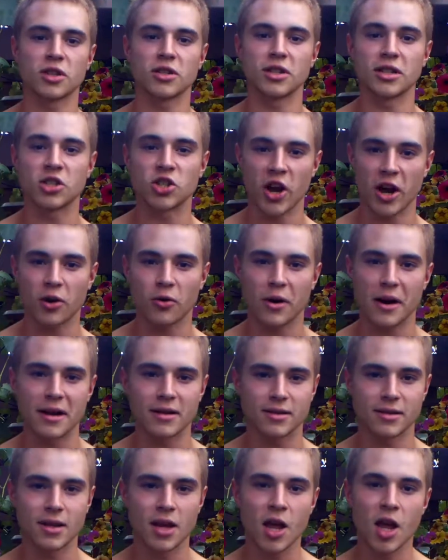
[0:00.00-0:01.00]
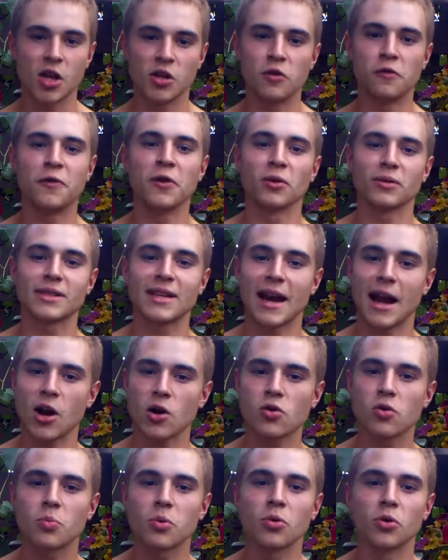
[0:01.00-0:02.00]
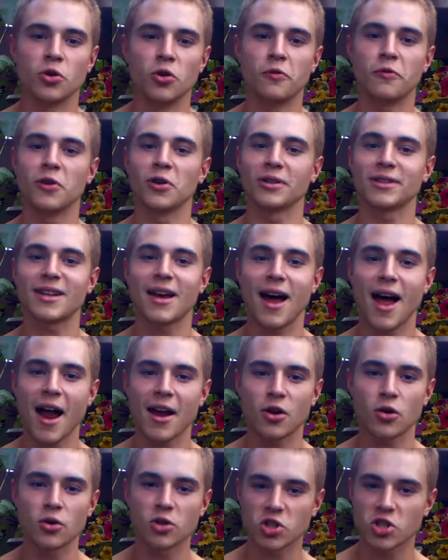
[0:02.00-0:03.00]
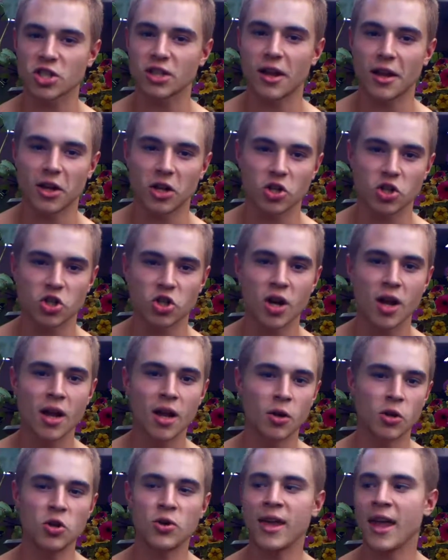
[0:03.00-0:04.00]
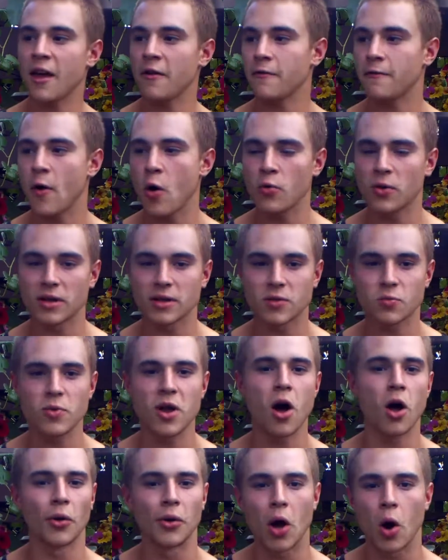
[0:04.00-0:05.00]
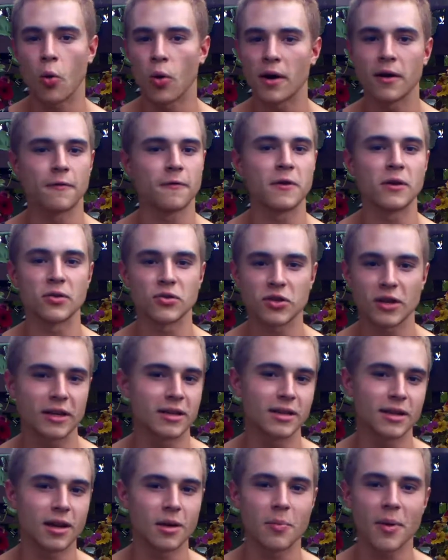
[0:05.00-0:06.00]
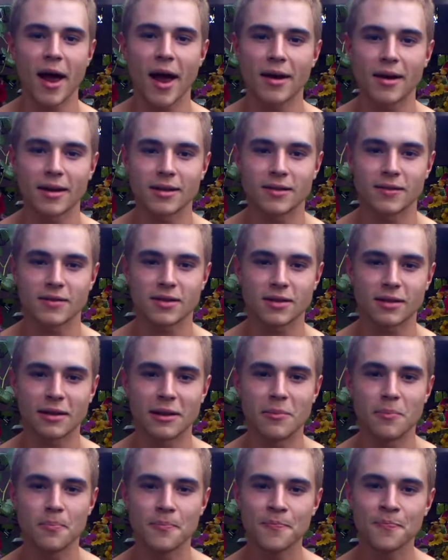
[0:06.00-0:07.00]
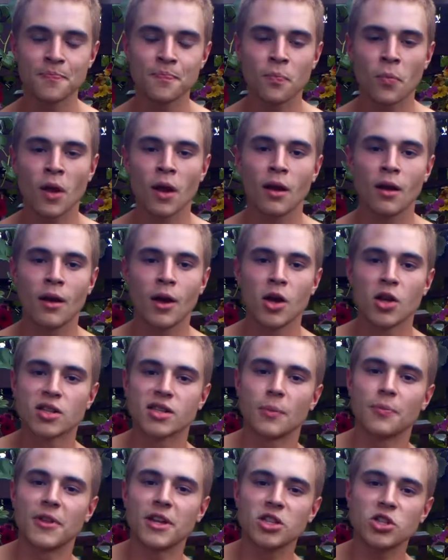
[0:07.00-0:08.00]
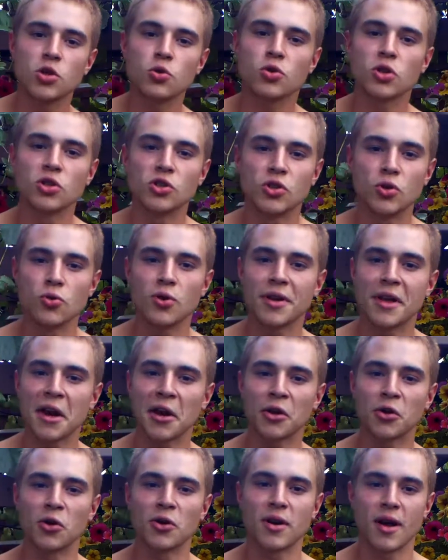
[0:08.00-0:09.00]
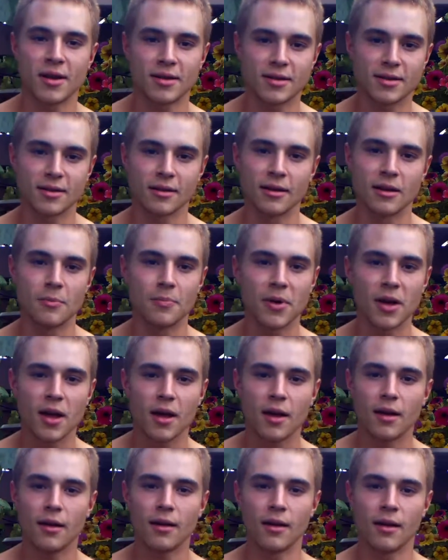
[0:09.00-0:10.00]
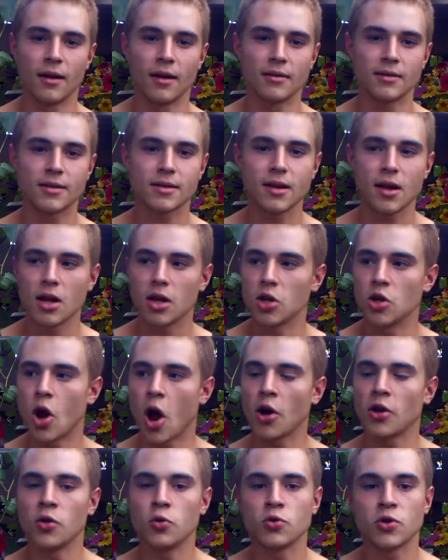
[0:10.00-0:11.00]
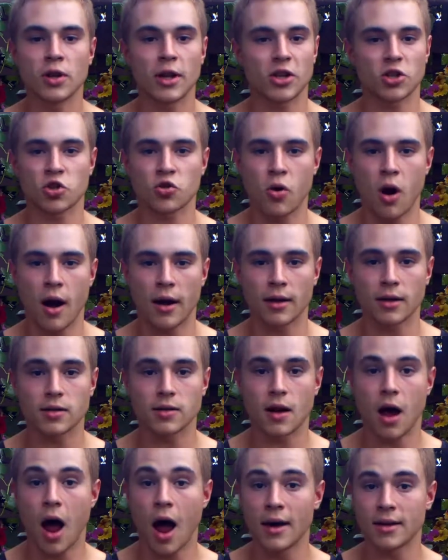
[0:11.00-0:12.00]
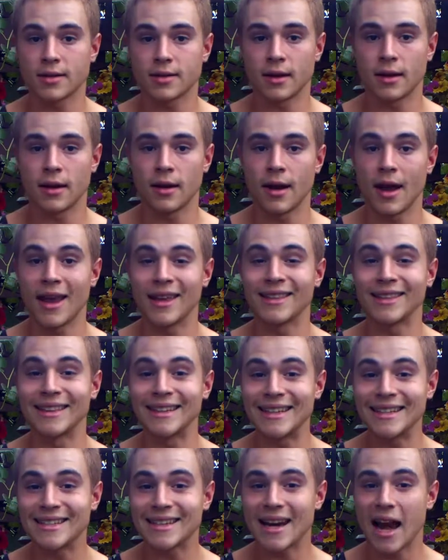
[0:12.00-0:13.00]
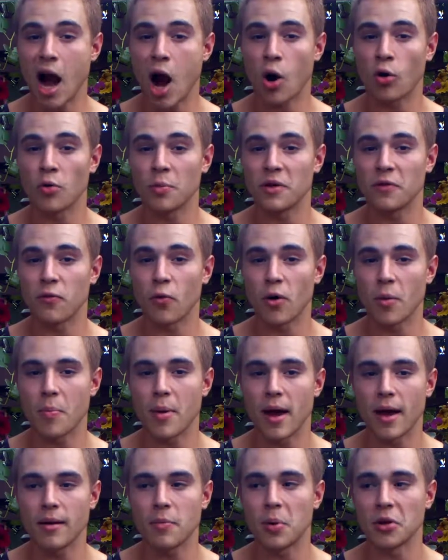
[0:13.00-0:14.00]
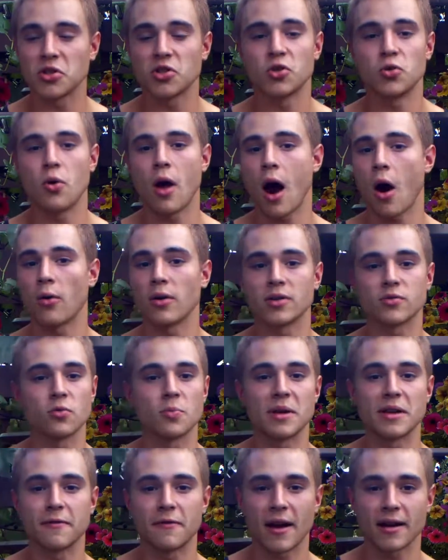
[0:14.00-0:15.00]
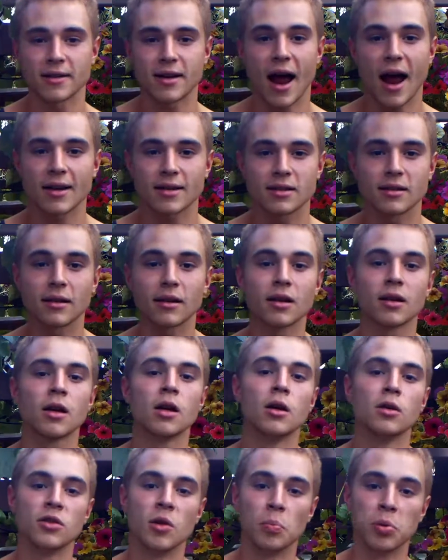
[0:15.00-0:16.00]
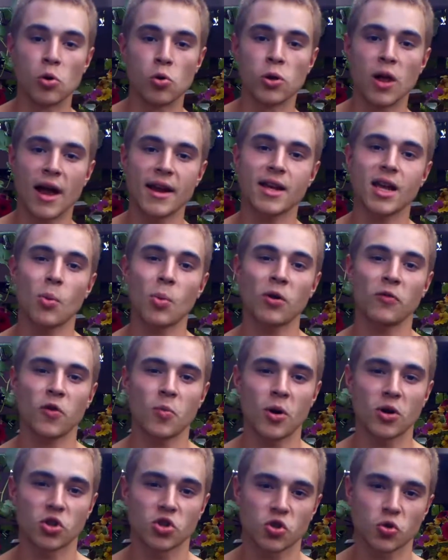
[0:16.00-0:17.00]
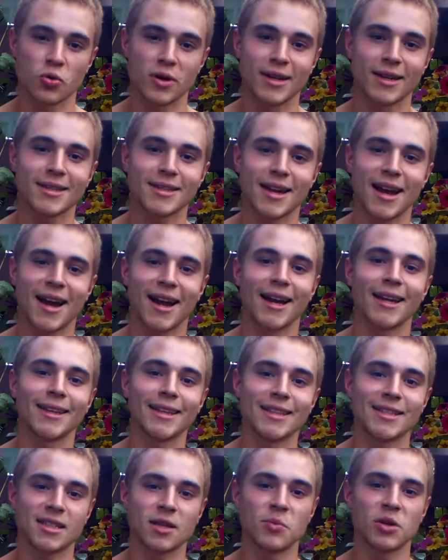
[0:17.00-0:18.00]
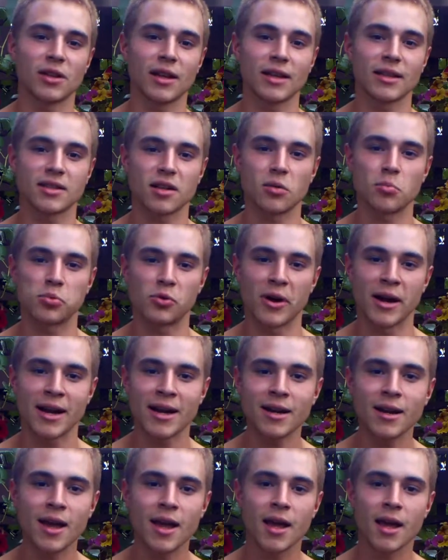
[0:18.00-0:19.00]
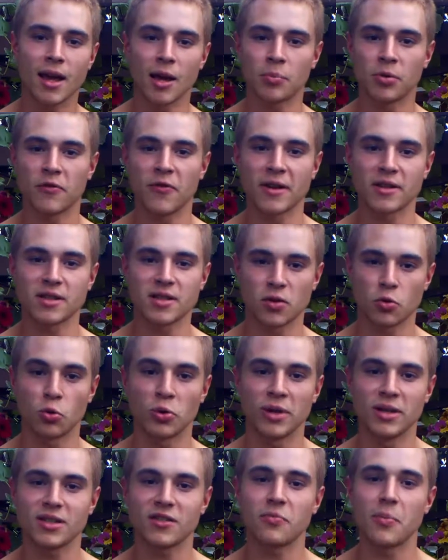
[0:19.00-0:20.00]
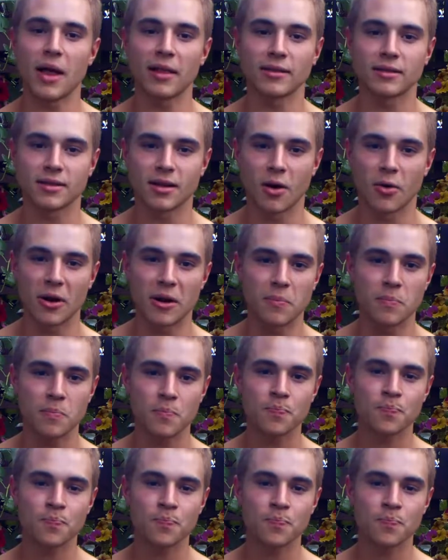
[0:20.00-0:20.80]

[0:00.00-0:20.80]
to degenerate. You feel terrible. You feel tired, sluggish. You can't focus. We all know what it feels like to get a bad night's of sleep. Some things you can do to get a good night's sleep is not use electronics. I say at least an hour before bed, but 2 hours would be fantastic. The blue light coming from our screens highly stimulates our brain and prevents the release of melatonin.